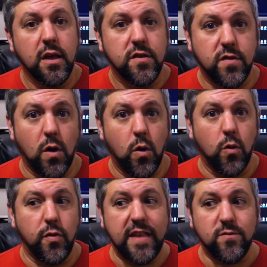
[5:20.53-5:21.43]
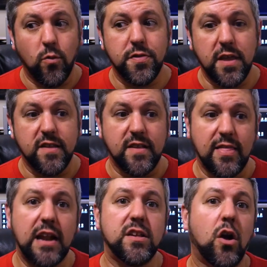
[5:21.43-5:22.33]
So that's one thing is a
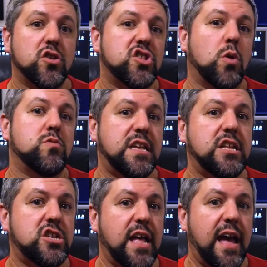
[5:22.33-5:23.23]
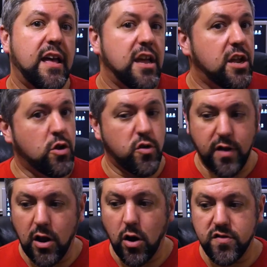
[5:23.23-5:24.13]
lot of arts don't teach that. You know, you've
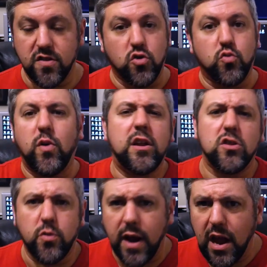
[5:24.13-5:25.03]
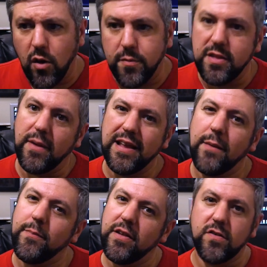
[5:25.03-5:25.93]
got arts that are great on the ground, but they might
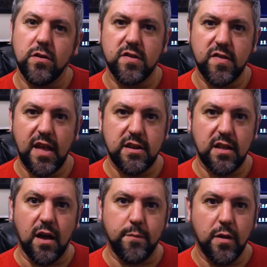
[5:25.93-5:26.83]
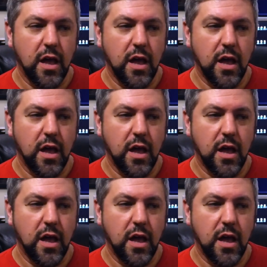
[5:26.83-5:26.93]
not be as good as standing up.